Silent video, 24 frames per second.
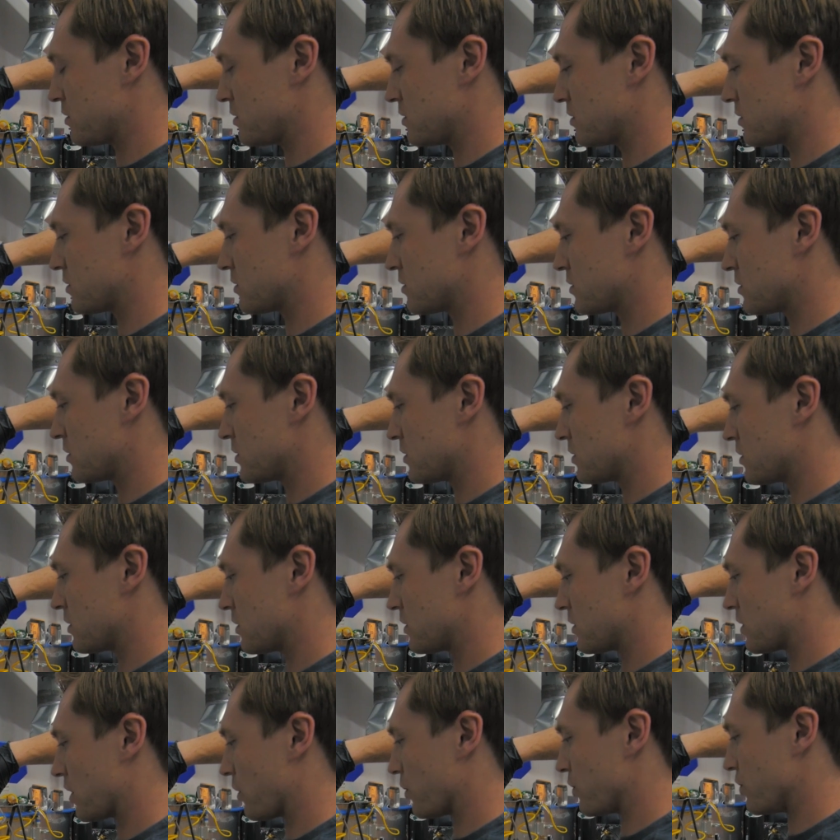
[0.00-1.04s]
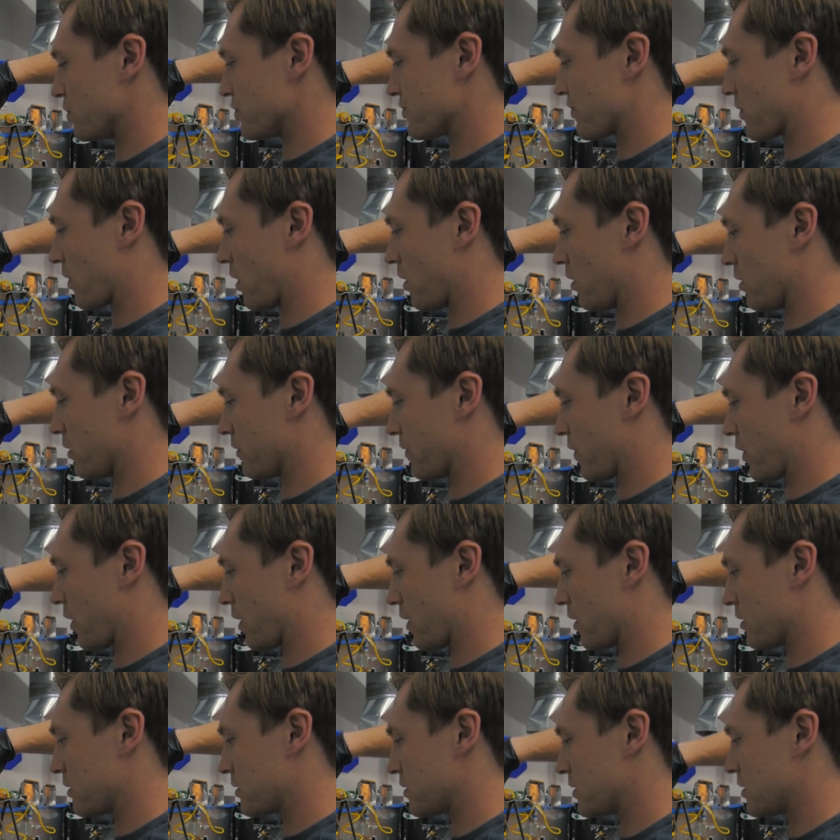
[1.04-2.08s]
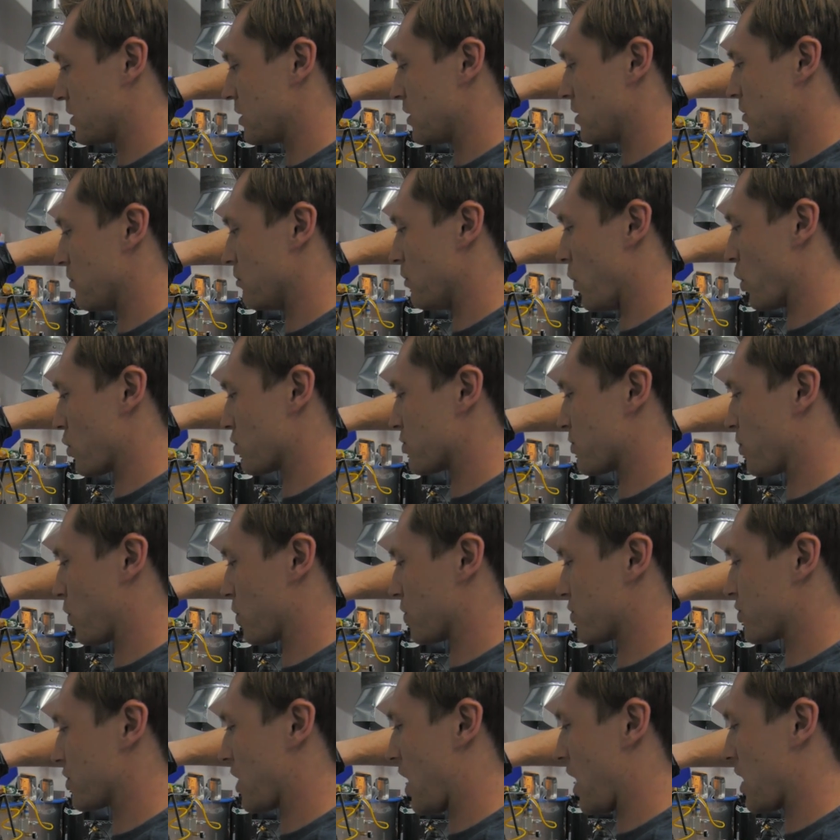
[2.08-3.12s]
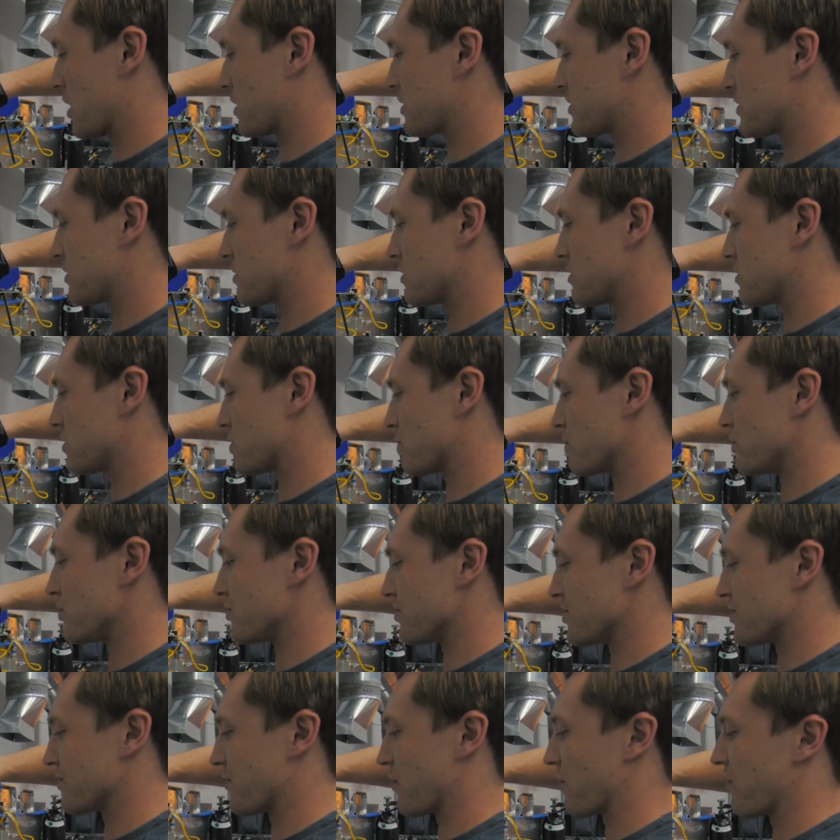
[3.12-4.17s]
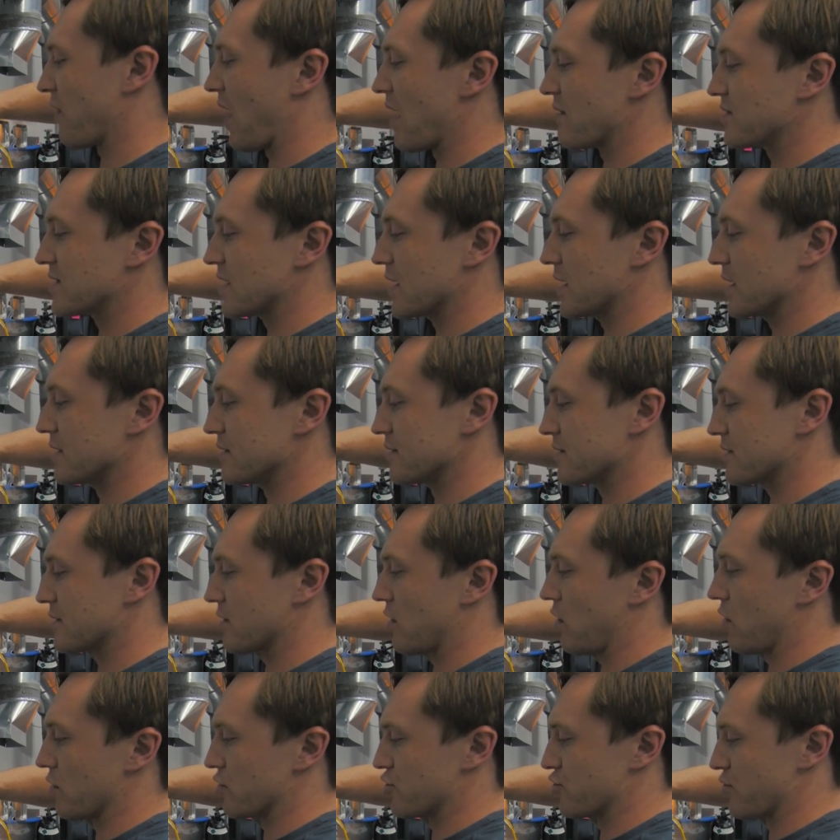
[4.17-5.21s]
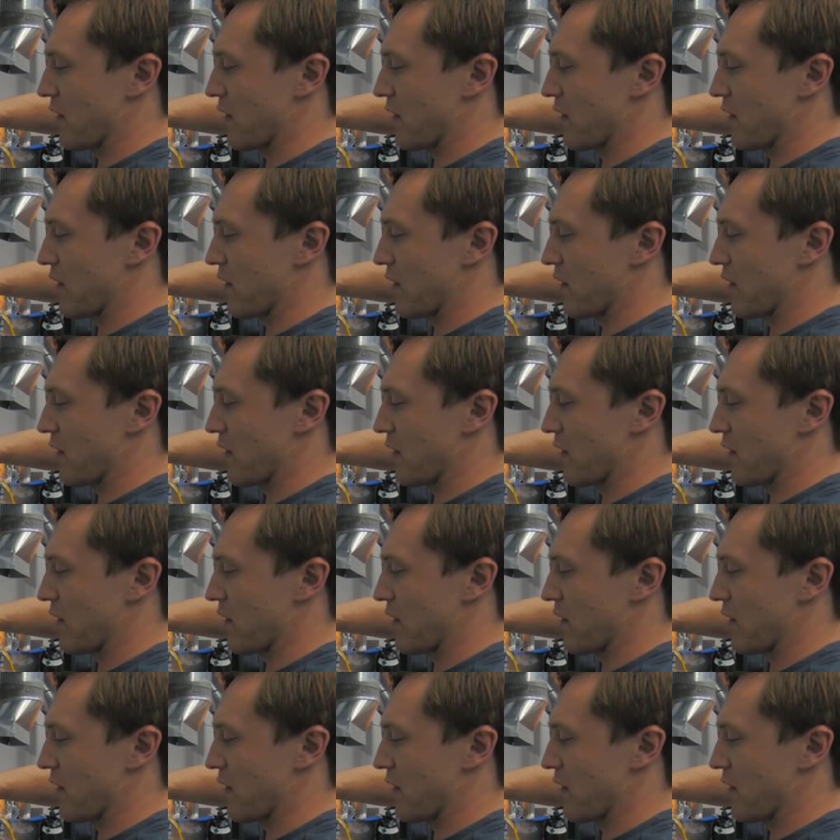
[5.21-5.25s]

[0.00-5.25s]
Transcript: They're used for all of our motorsport shocks. We use 510, all the